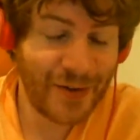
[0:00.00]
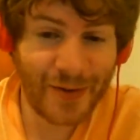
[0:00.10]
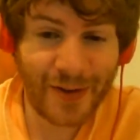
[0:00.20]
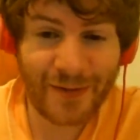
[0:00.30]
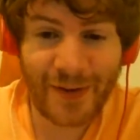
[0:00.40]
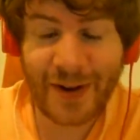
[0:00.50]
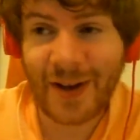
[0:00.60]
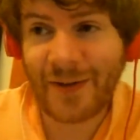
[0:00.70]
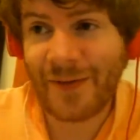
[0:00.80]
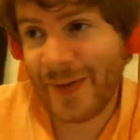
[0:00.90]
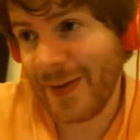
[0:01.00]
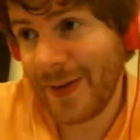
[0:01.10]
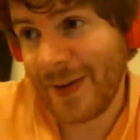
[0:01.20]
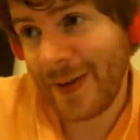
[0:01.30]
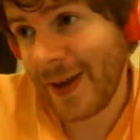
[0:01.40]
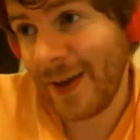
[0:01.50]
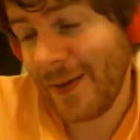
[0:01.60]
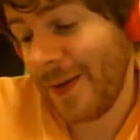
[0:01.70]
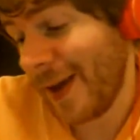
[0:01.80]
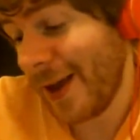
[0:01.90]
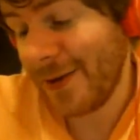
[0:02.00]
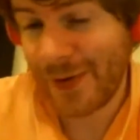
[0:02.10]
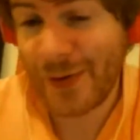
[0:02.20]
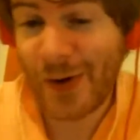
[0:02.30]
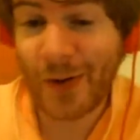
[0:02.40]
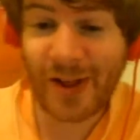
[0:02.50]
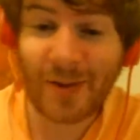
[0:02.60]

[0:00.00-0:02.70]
which I think is really fitting. If